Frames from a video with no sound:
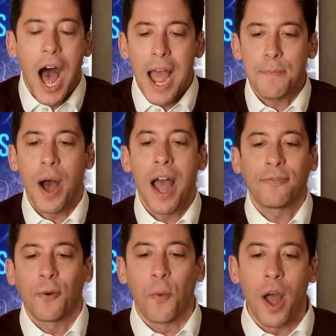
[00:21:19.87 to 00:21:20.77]
I,
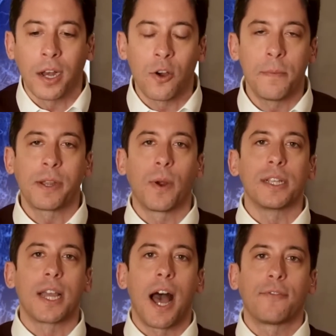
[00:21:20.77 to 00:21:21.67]
I, for one, call me
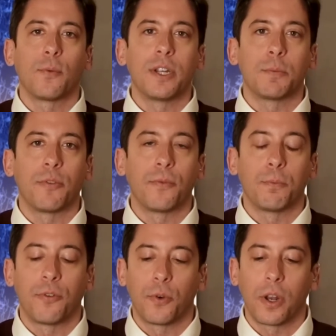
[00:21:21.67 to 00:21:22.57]
crazy, I, for one, to
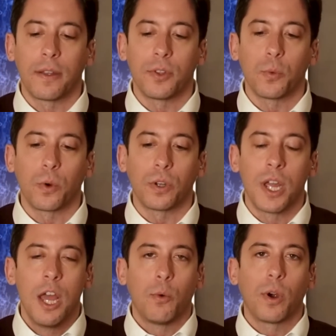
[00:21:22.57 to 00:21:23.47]
prefer to live in the
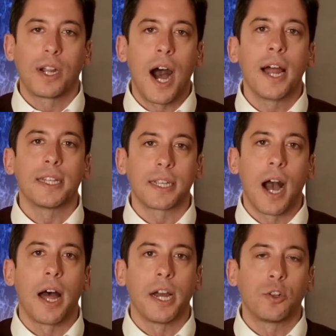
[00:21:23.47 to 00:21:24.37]
world where God is God.